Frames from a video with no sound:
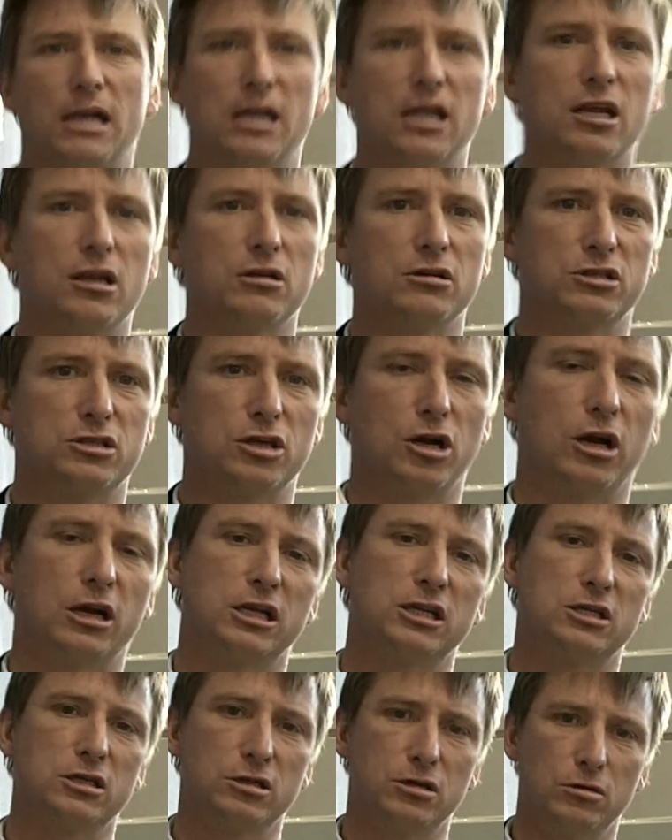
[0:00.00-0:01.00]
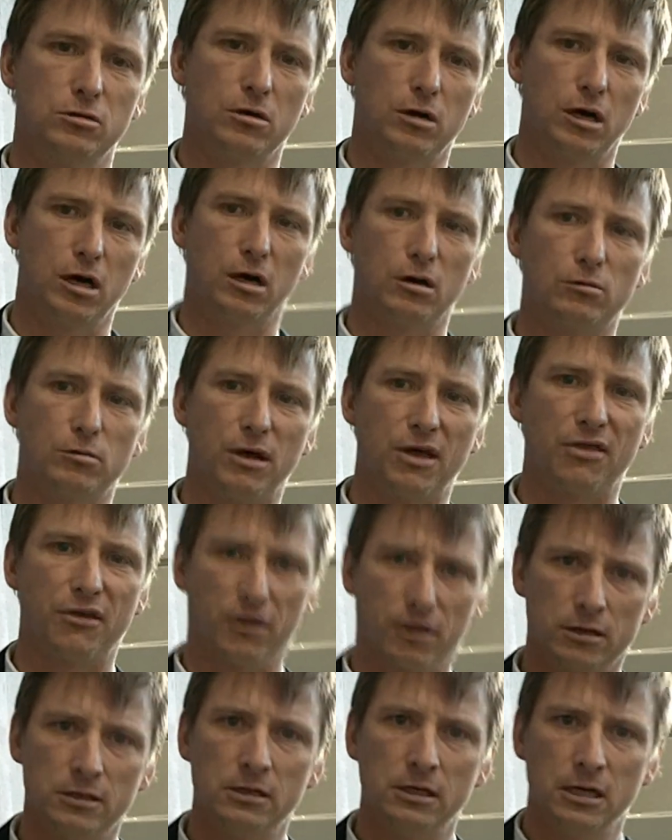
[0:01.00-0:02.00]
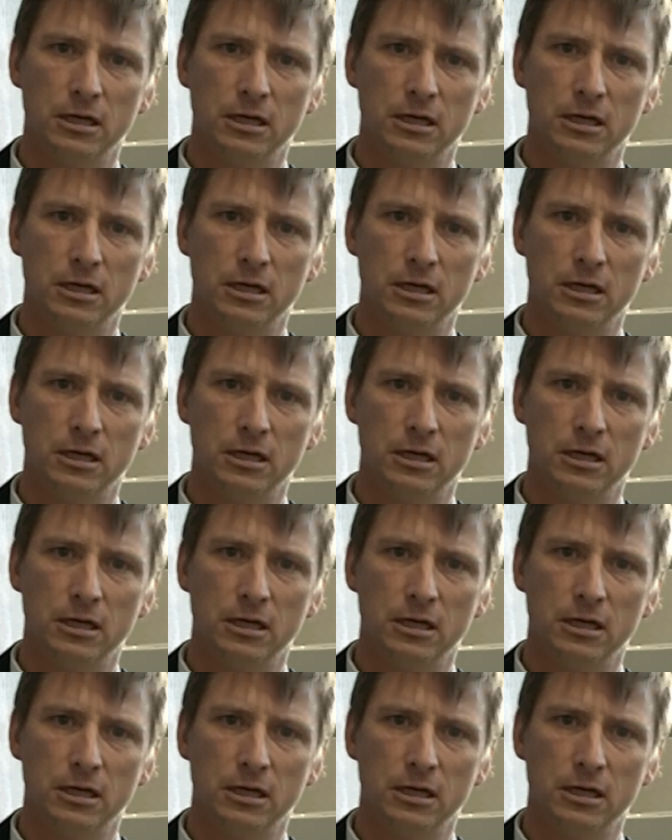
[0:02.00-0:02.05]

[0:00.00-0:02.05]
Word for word: by little starting to wither